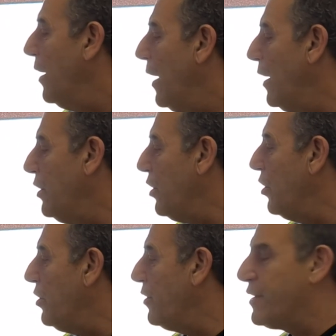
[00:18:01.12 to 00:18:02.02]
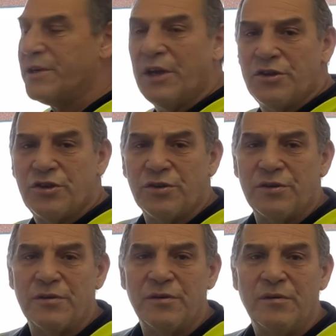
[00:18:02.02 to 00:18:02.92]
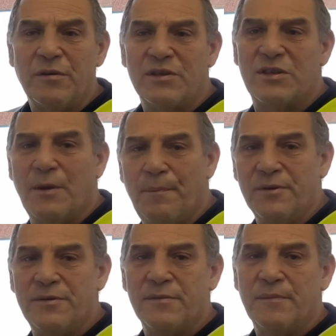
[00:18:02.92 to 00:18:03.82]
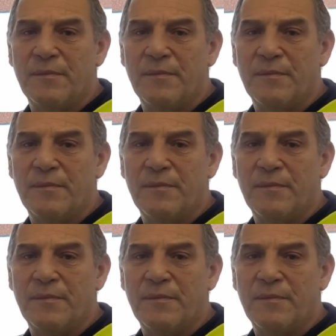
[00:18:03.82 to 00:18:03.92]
and you've got your extensions, slippers.